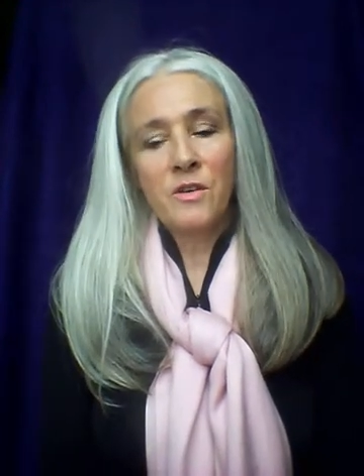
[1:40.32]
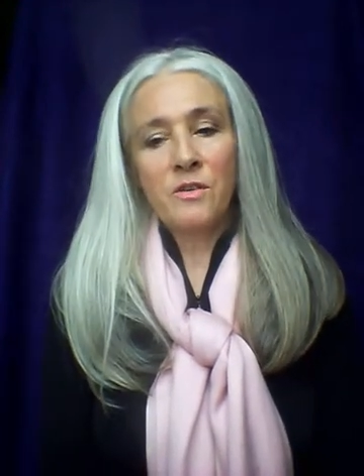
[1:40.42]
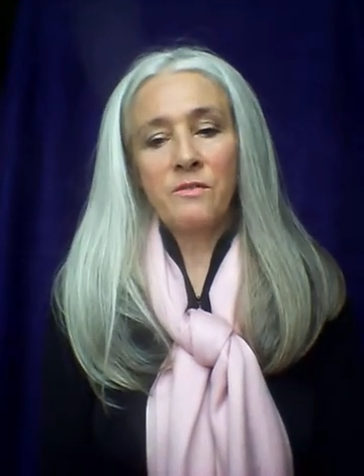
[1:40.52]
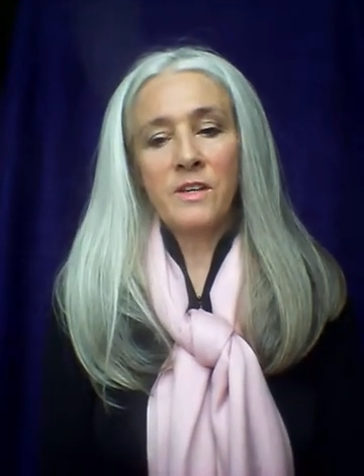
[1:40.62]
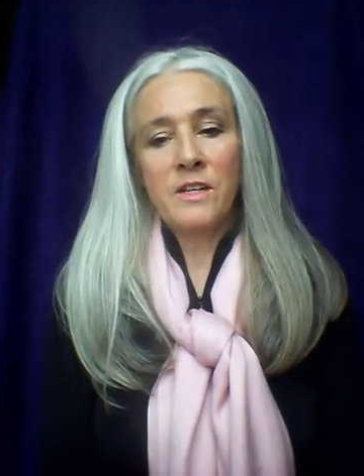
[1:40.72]

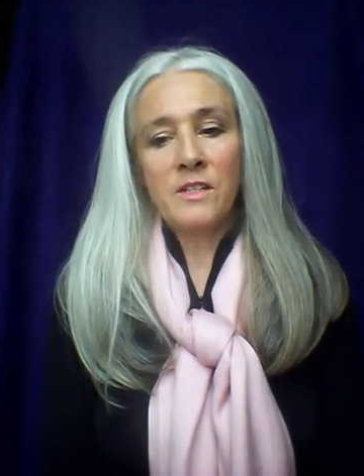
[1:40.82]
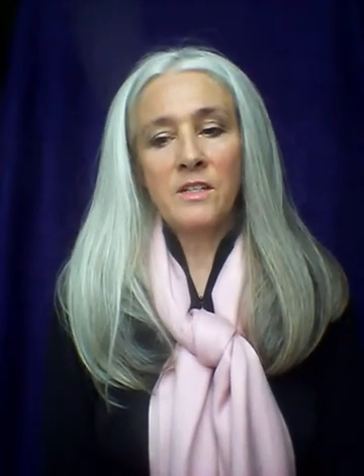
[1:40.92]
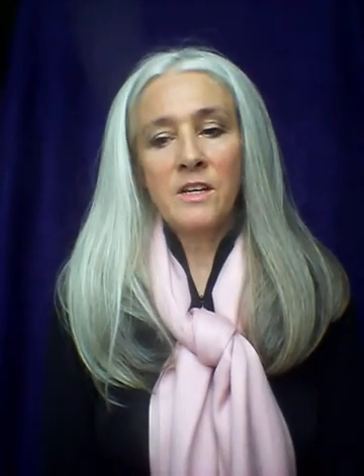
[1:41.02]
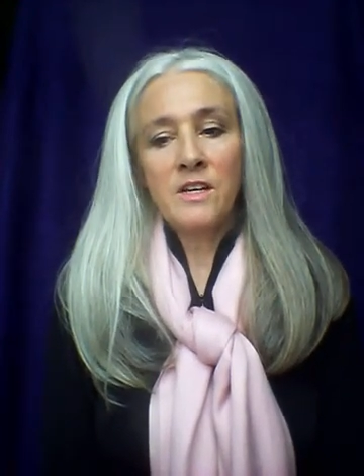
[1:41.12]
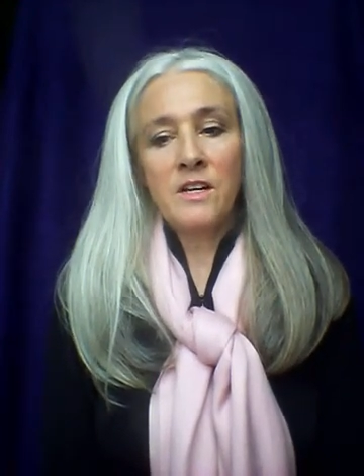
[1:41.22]
of it,
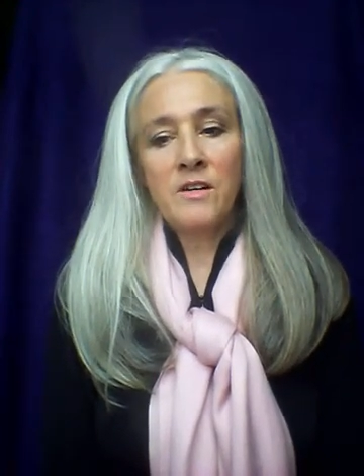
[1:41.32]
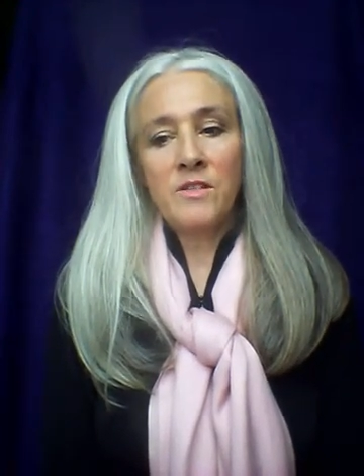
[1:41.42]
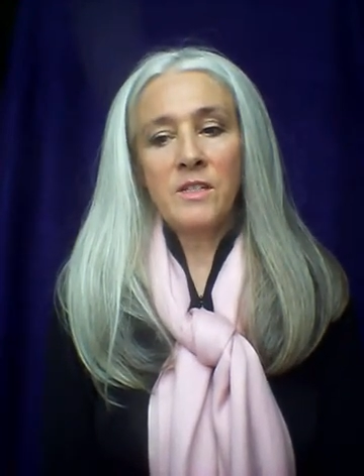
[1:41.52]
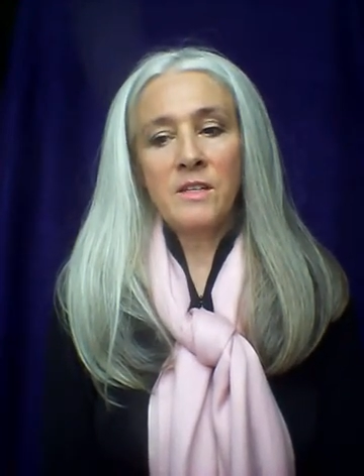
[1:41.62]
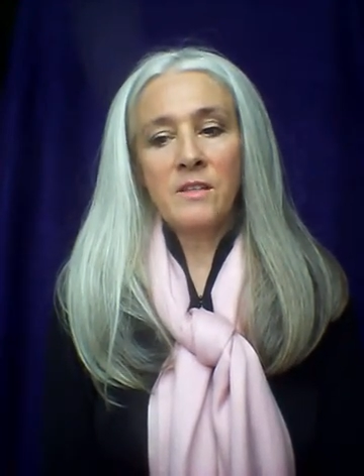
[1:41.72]
I'd
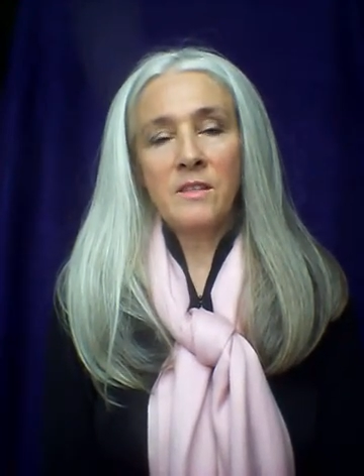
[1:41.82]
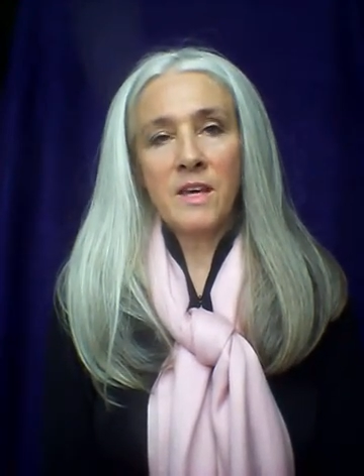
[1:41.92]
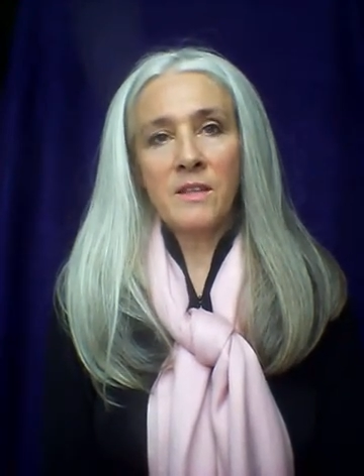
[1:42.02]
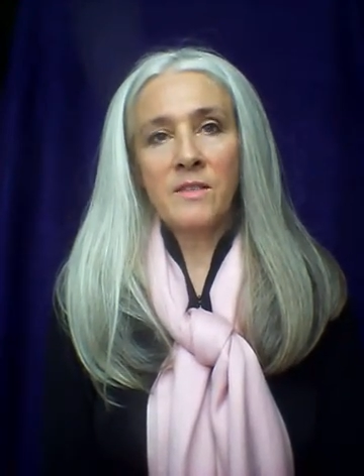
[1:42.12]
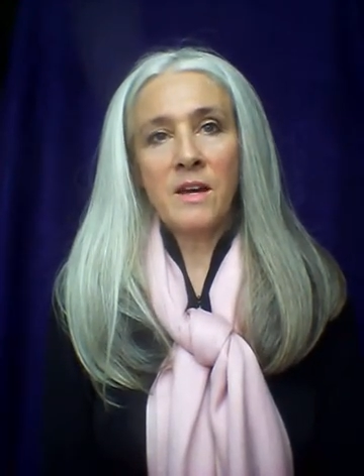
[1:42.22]
see
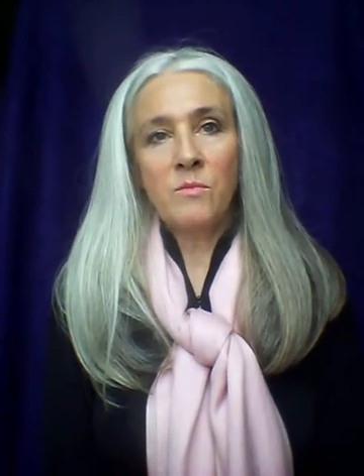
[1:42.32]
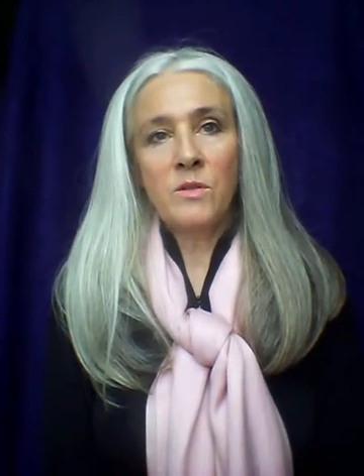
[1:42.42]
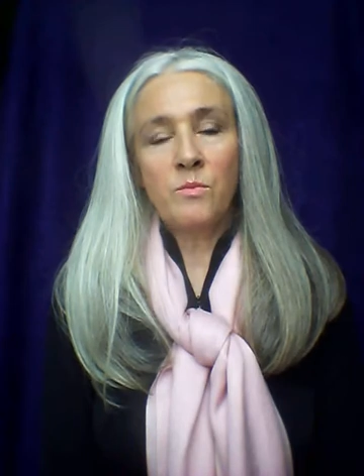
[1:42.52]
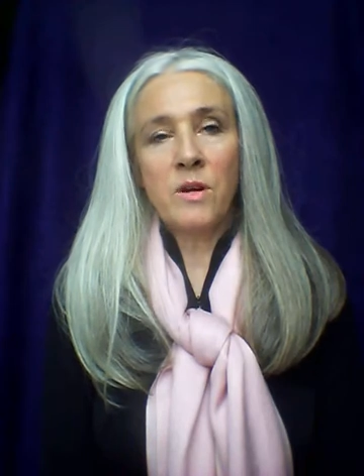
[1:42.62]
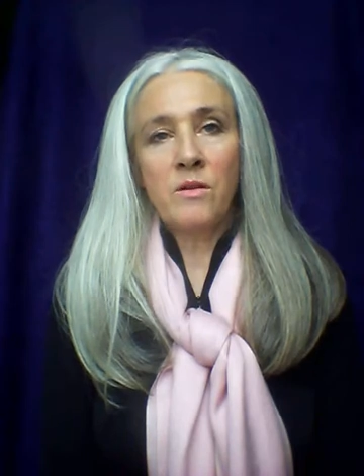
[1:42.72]
that
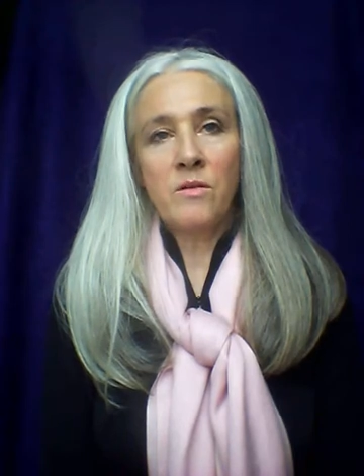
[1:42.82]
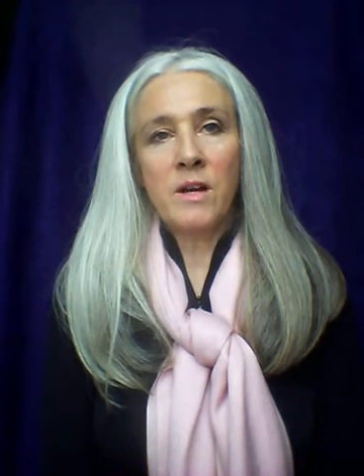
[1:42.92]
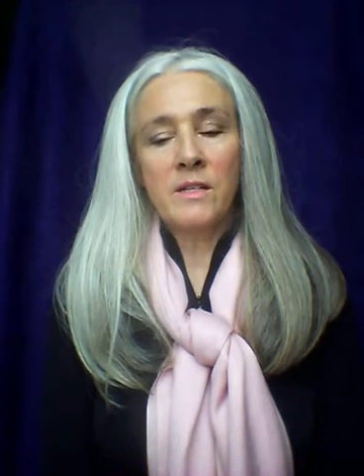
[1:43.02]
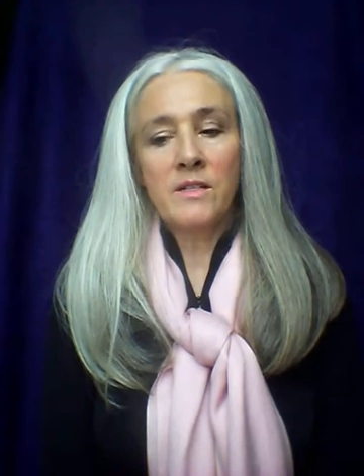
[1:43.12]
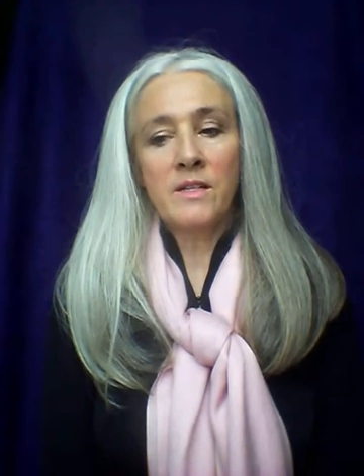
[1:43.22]
was
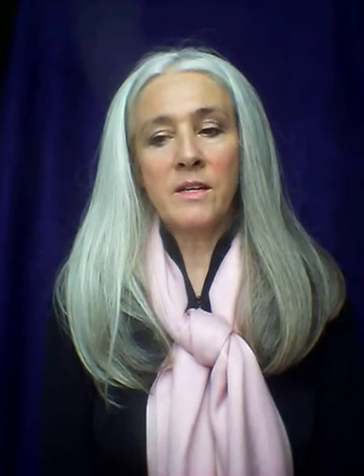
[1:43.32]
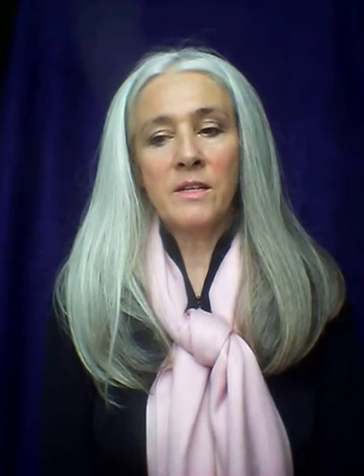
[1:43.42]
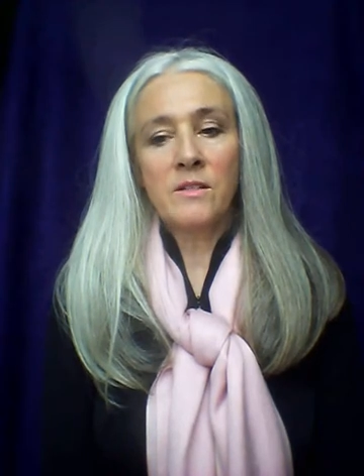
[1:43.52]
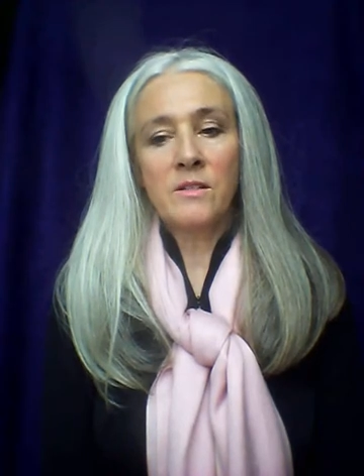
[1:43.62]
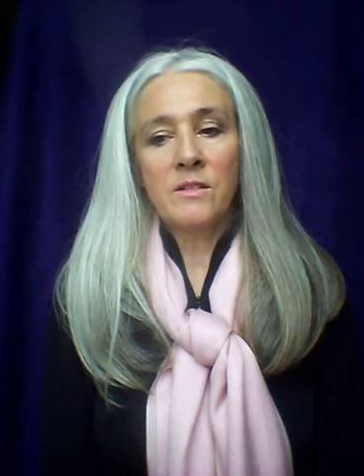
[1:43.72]
progress
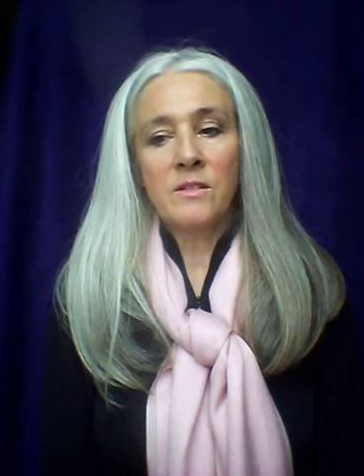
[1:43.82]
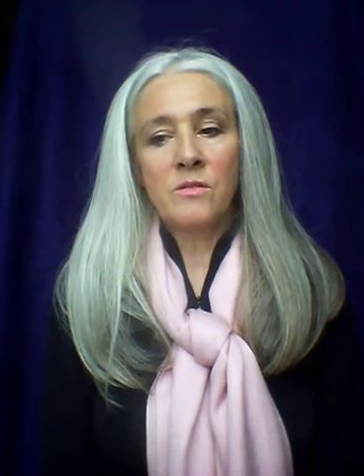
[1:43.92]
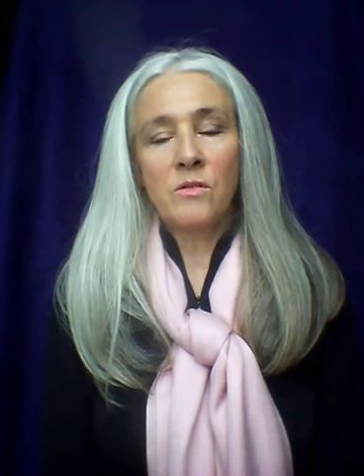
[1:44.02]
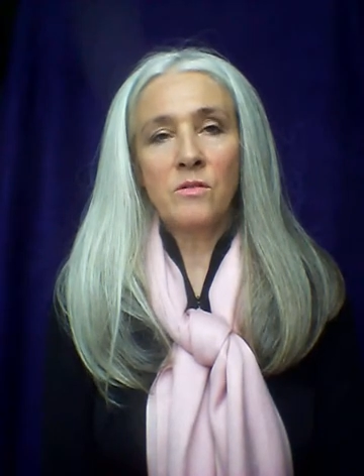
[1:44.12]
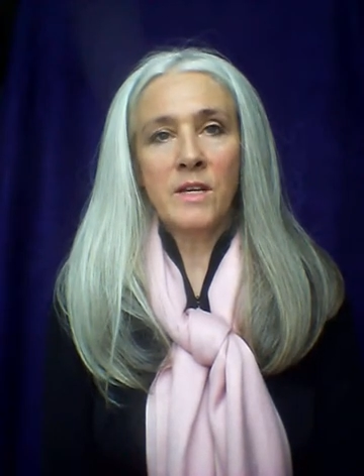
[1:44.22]
and
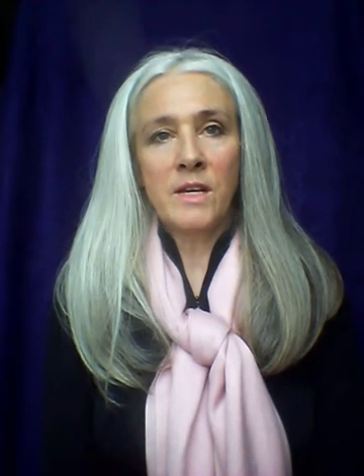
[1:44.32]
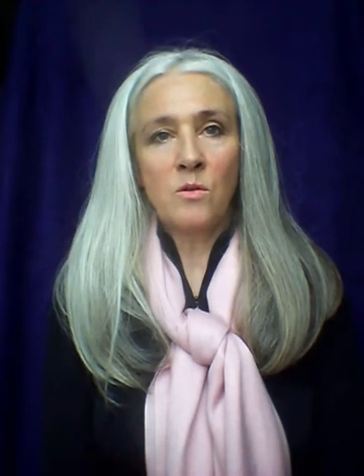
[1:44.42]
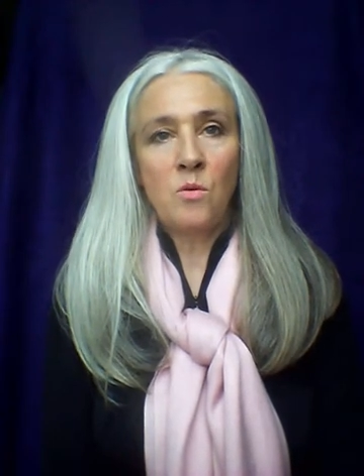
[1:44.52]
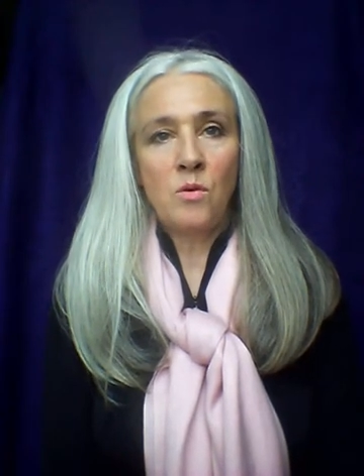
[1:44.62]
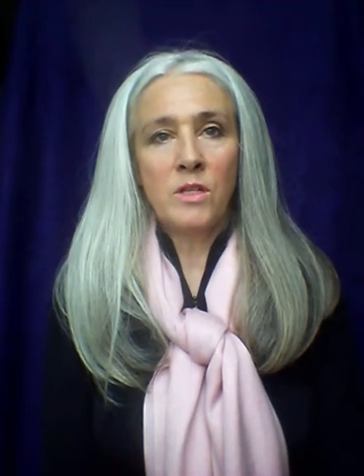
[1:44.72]
not get
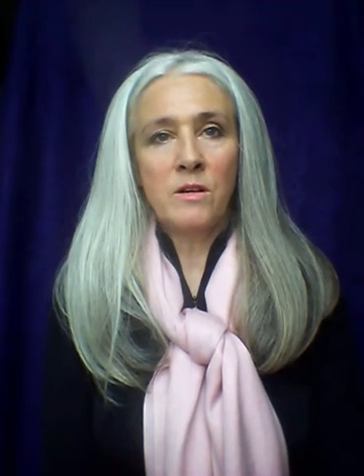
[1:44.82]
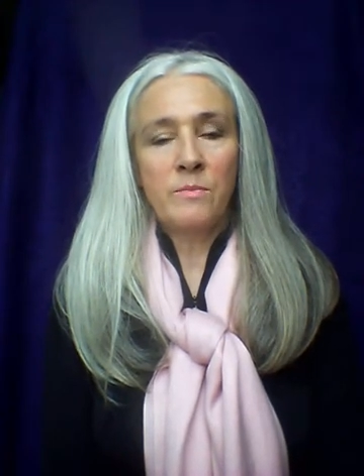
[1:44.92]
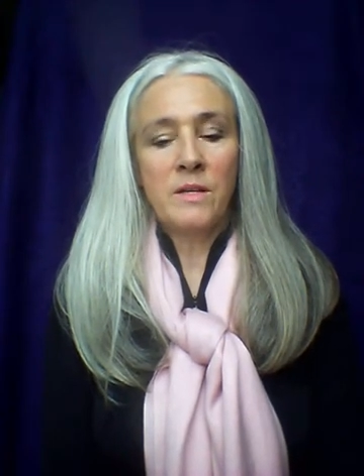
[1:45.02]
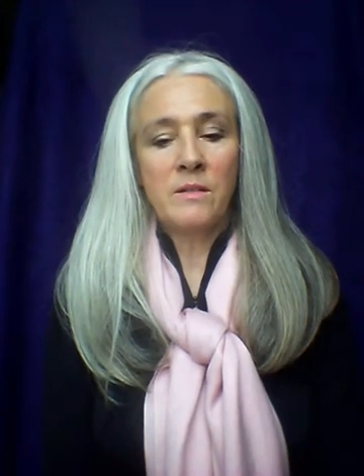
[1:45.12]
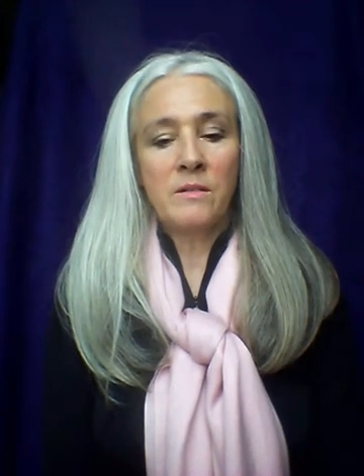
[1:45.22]
caught
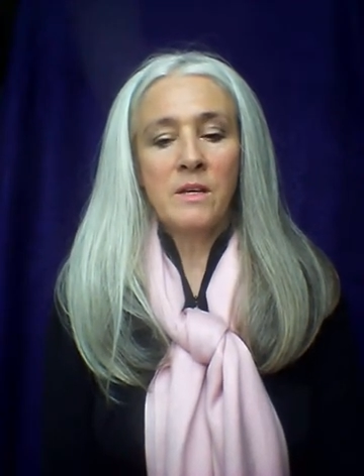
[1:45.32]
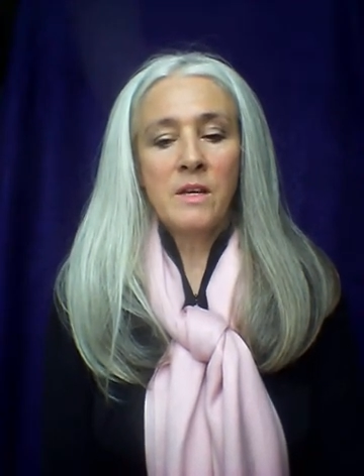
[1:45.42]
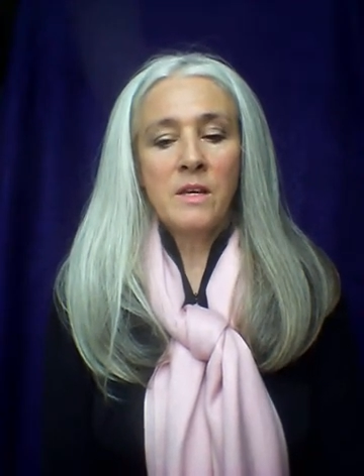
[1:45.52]
up in,